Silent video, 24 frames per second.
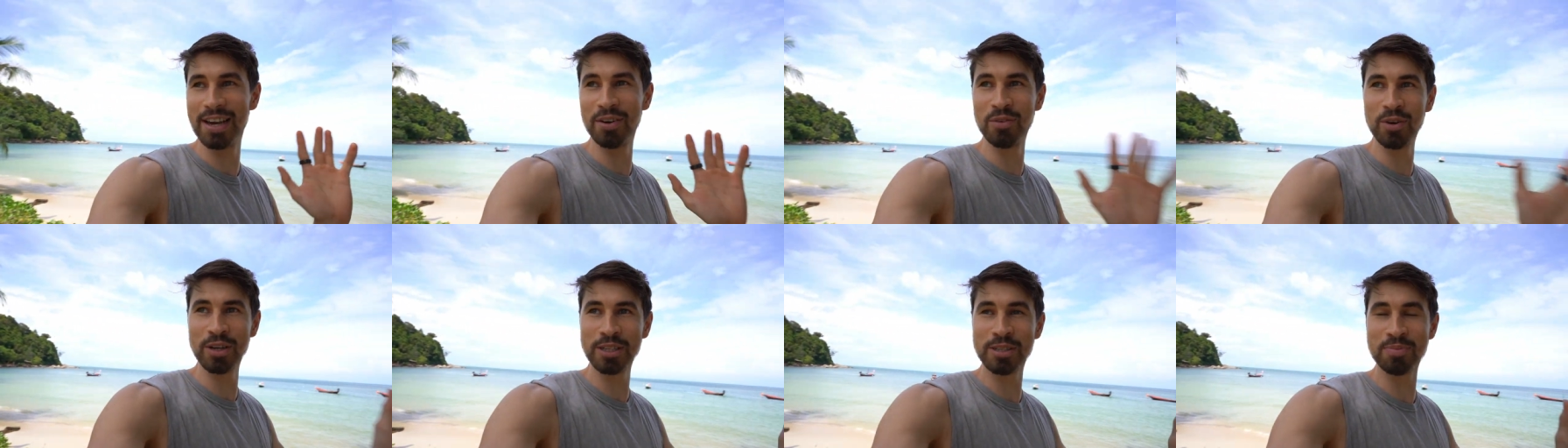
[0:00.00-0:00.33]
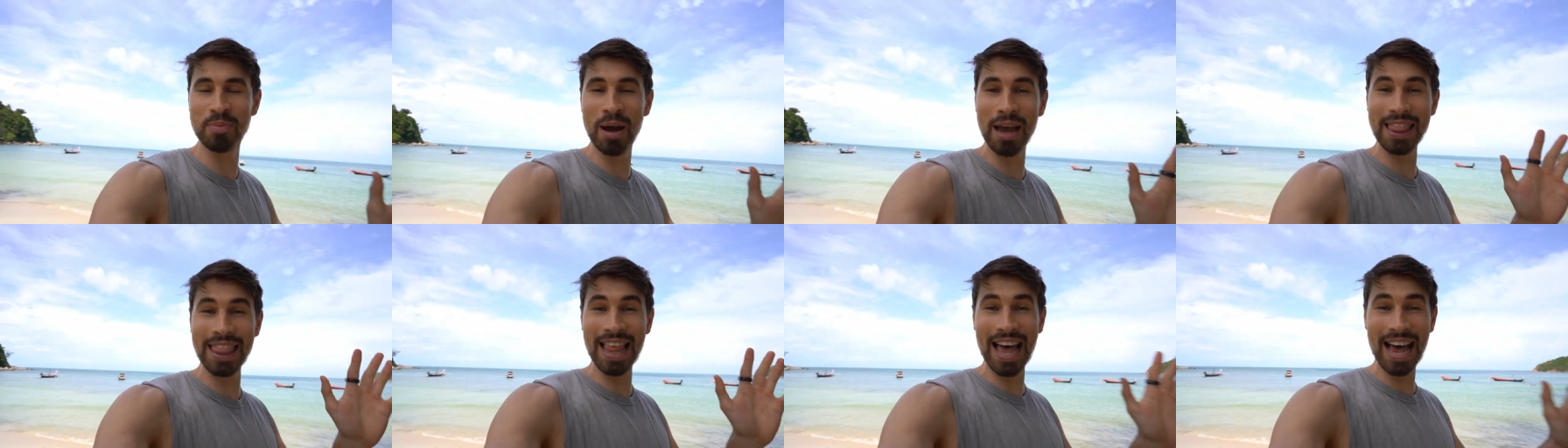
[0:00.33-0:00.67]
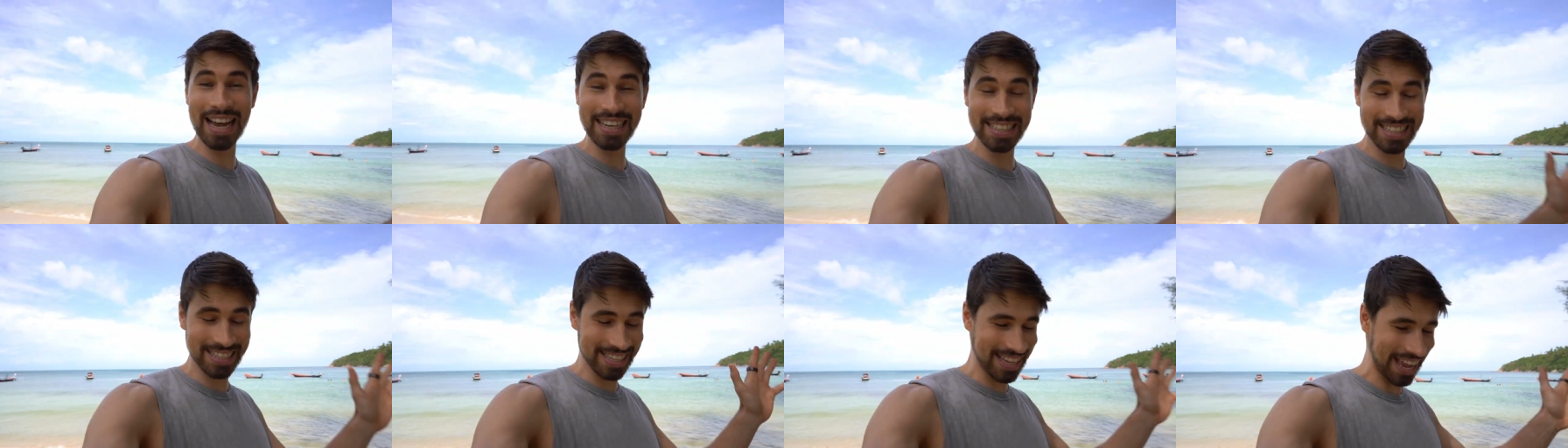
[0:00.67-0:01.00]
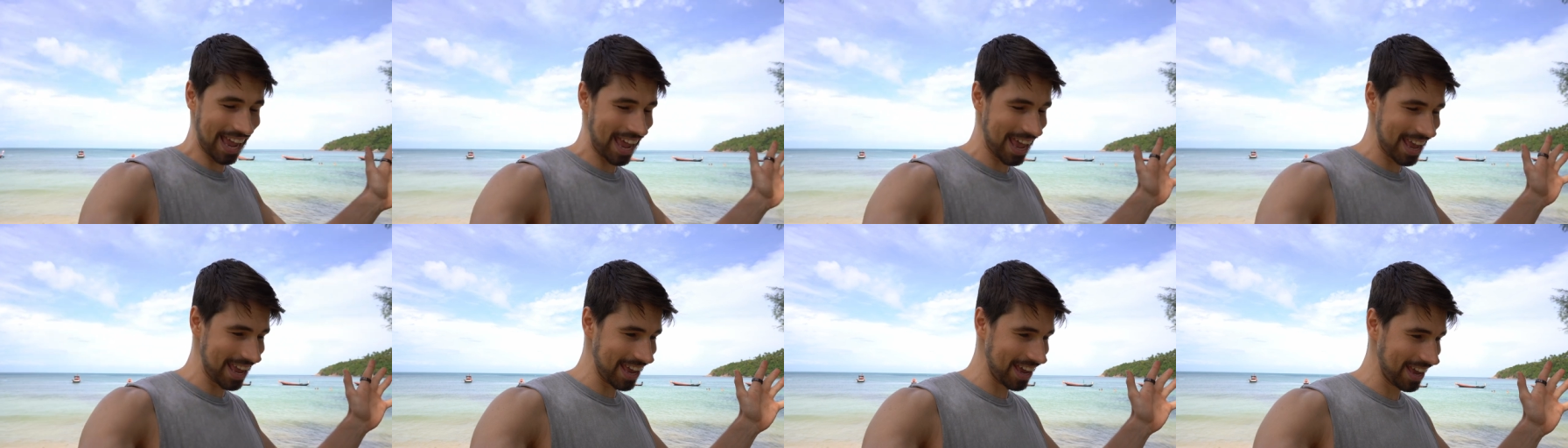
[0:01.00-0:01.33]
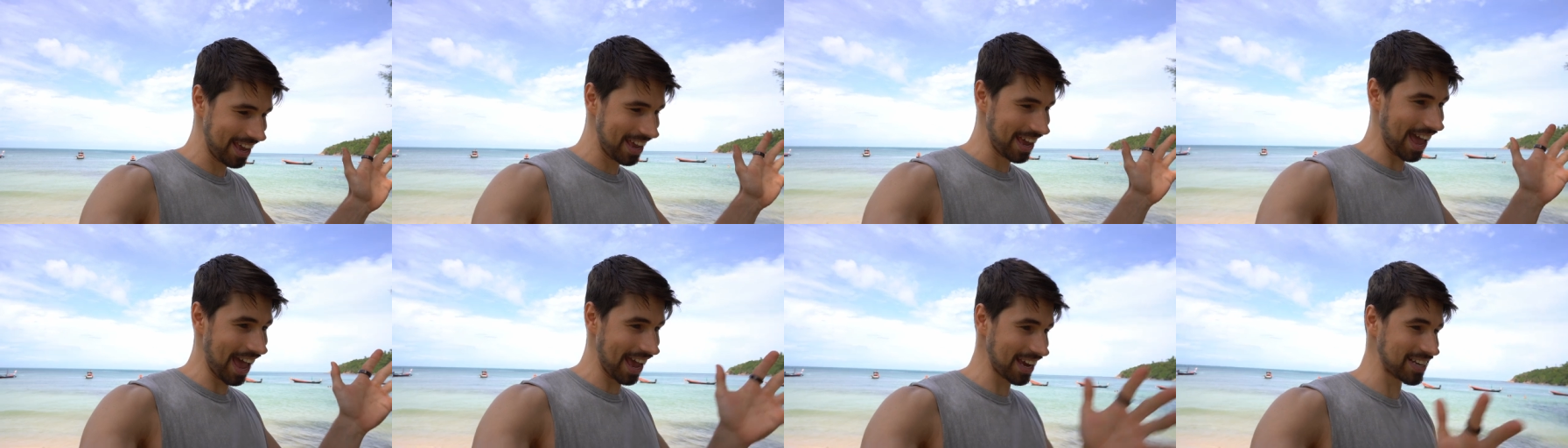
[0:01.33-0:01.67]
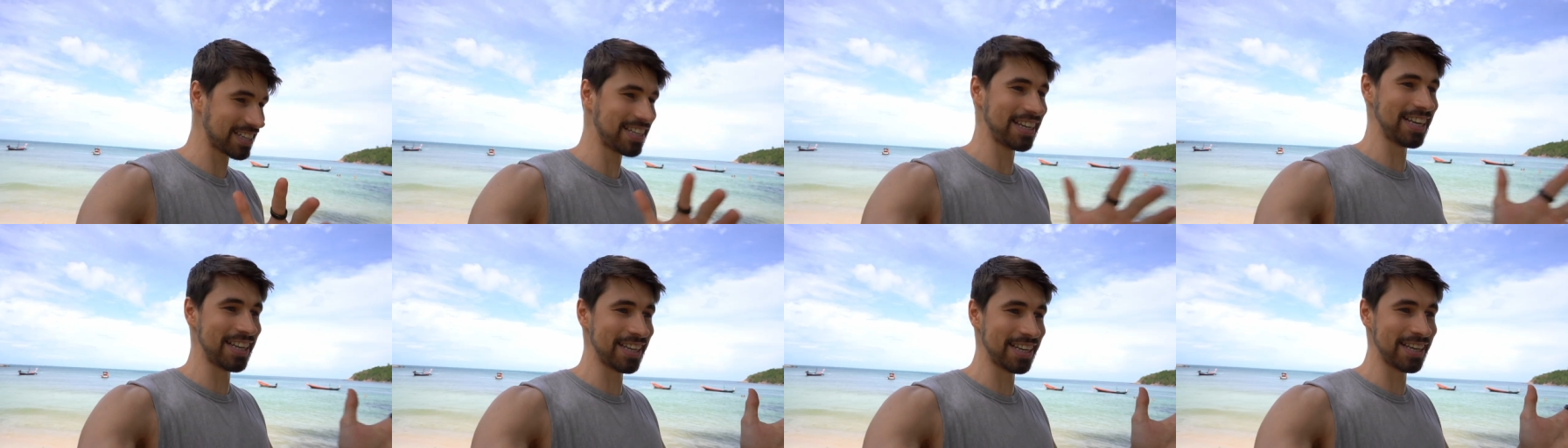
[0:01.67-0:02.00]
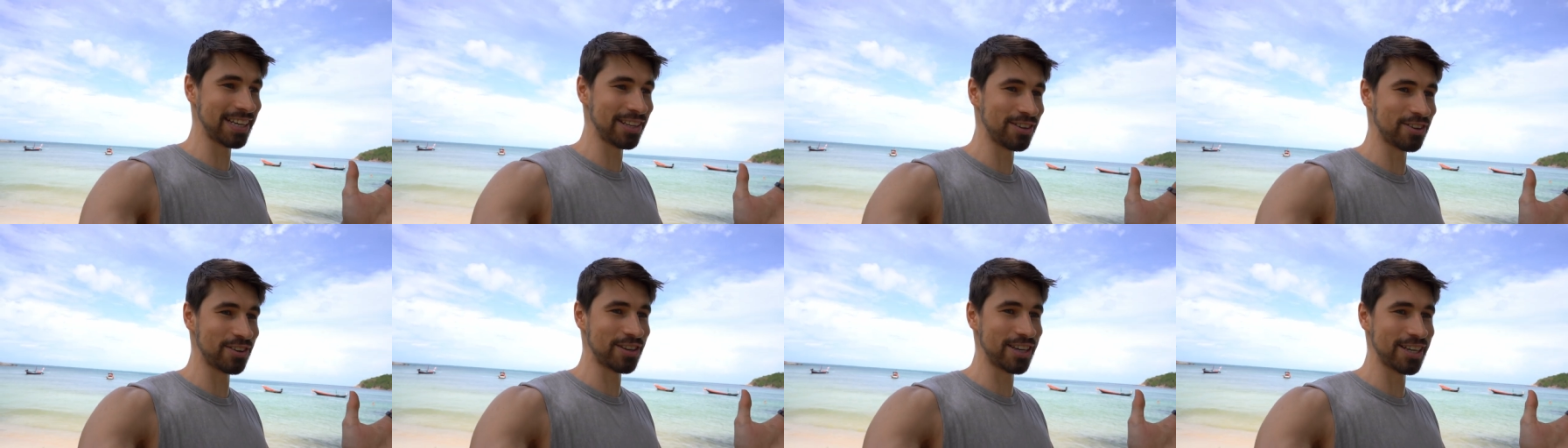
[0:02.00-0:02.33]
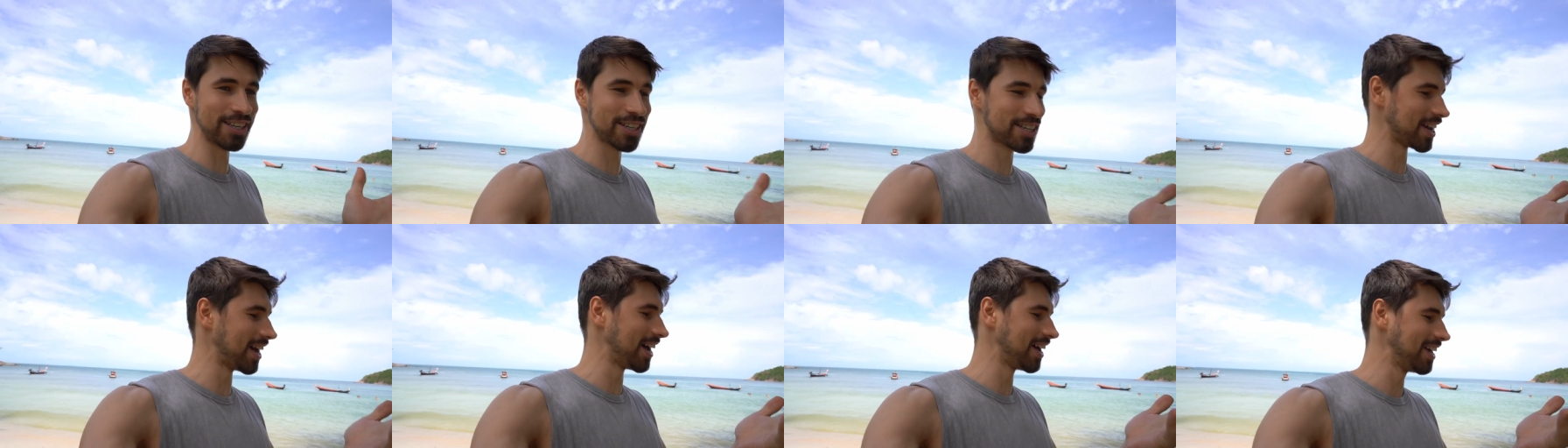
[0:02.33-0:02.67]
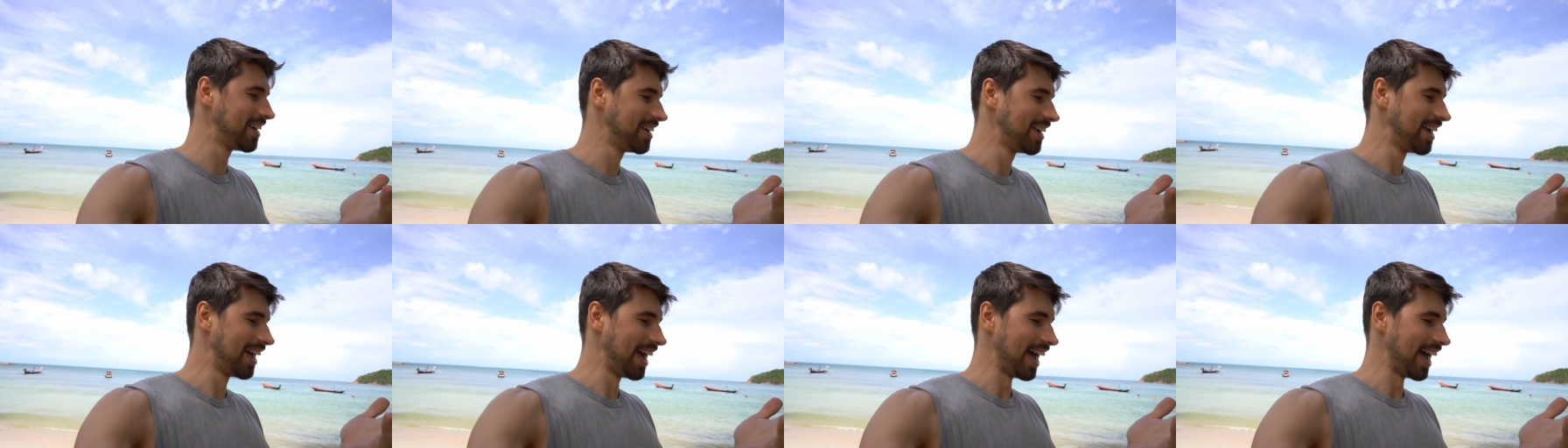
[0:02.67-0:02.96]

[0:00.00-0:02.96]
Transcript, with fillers: It was my last day actually in Indonesia,